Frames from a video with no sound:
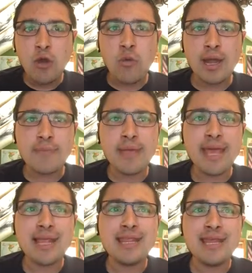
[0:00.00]
Water
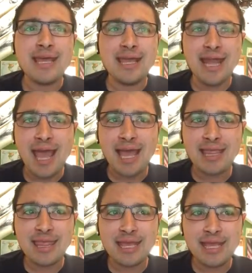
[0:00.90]
bans
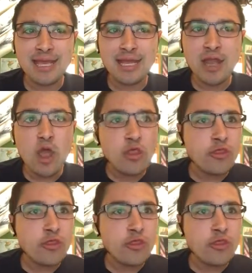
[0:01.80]
enacted in